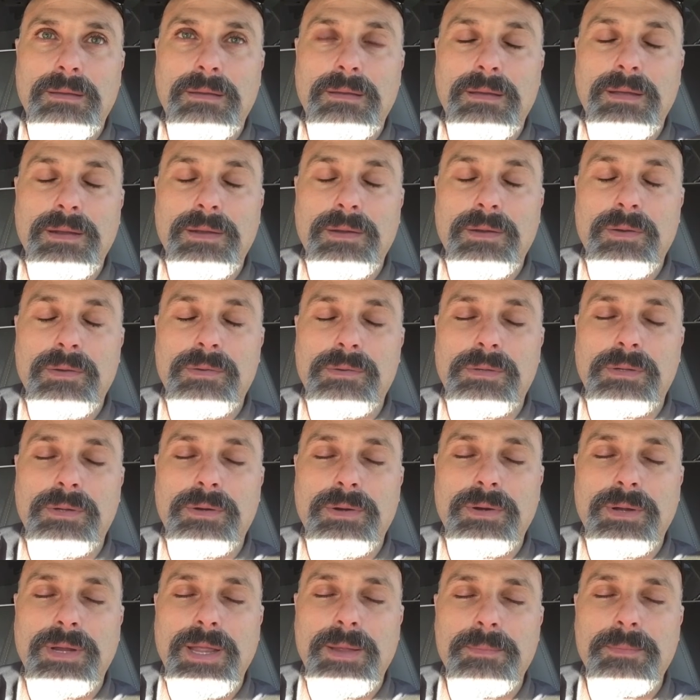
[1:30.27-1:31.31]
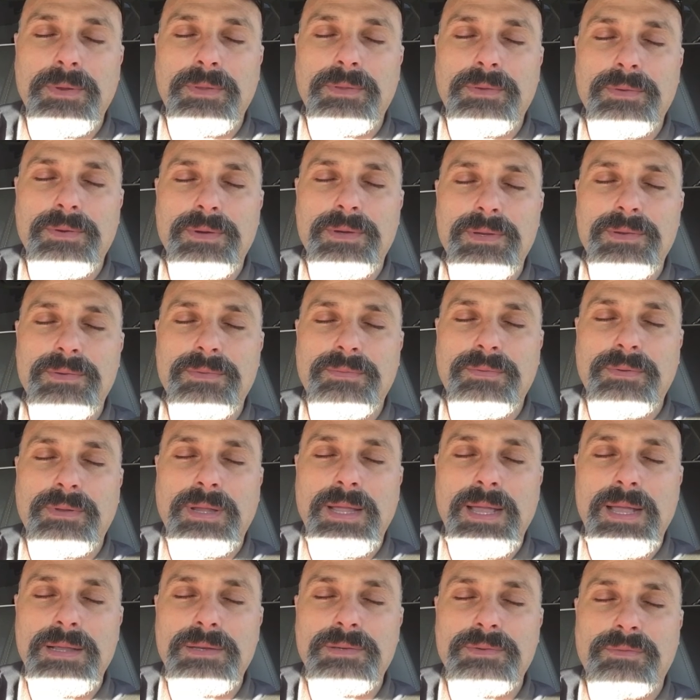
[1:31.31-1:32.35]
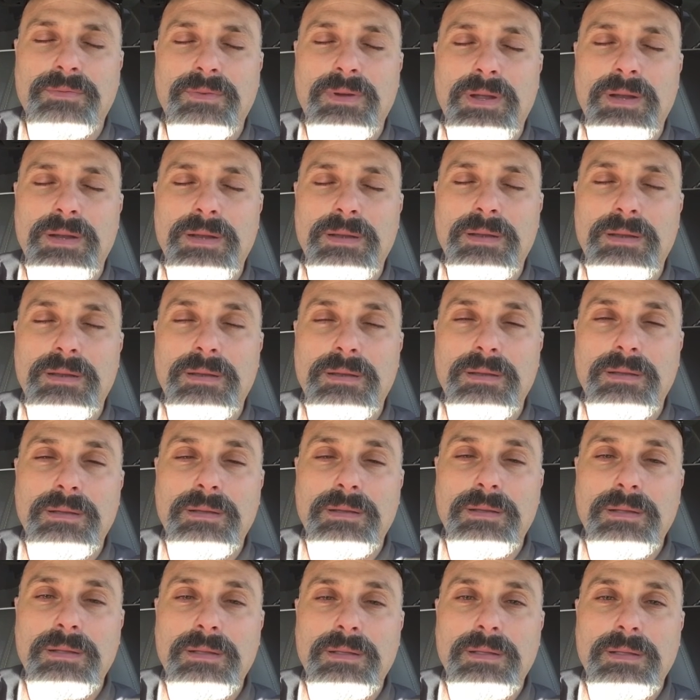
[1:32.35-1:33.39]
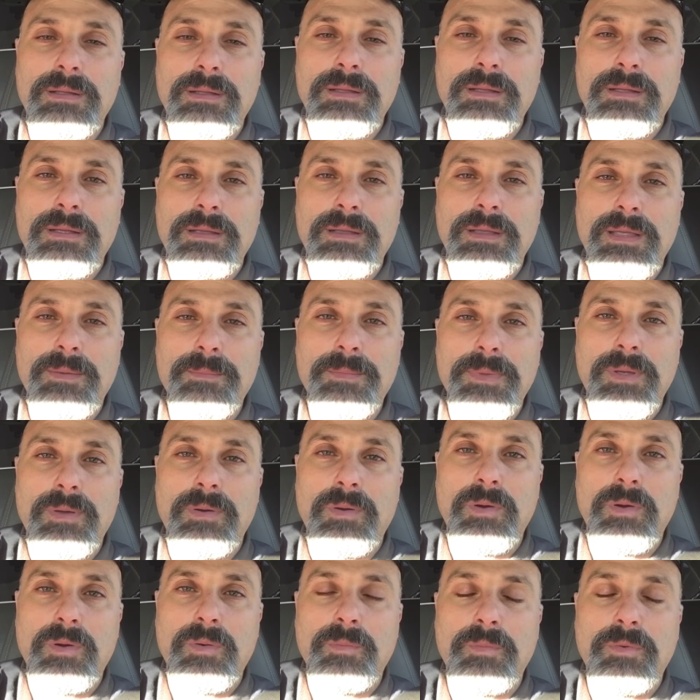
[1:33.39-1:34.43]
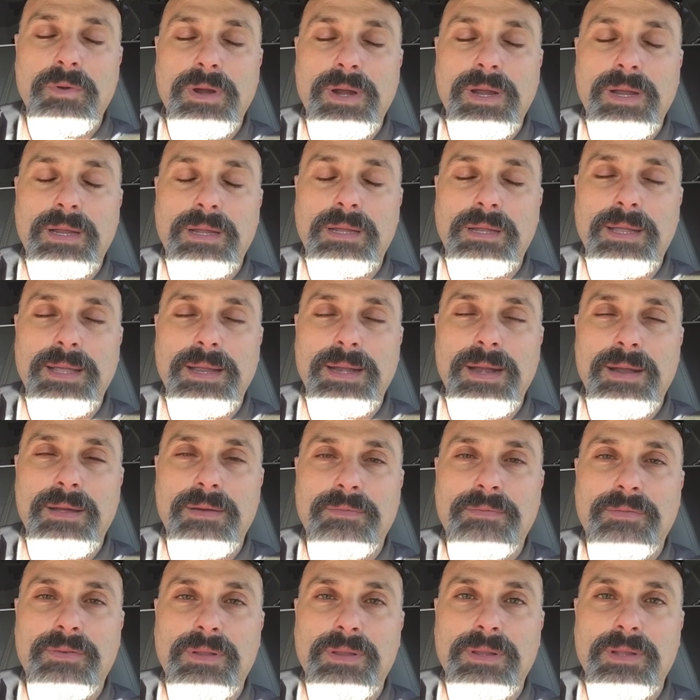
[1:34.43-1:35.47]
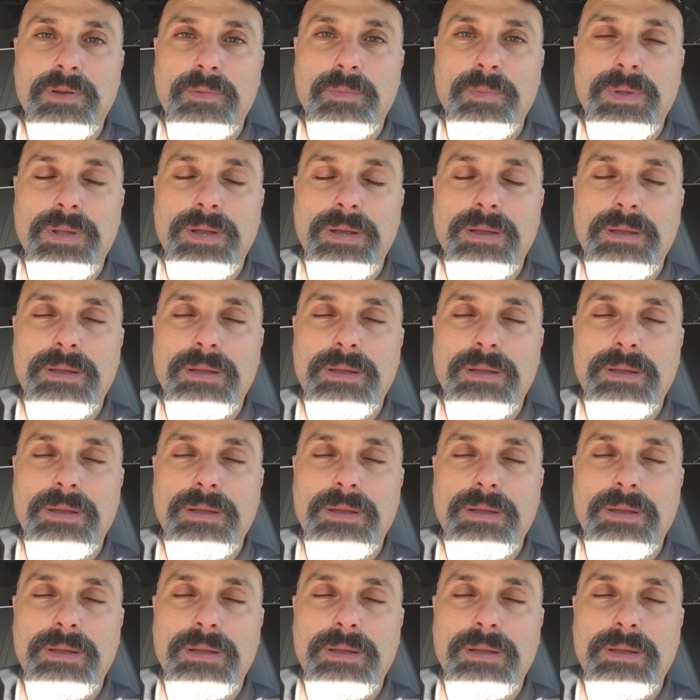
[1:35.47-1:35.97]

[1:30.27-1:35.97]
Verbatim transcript: I know the Lord will get me through this last run, get me home where I can lay down for a little bit.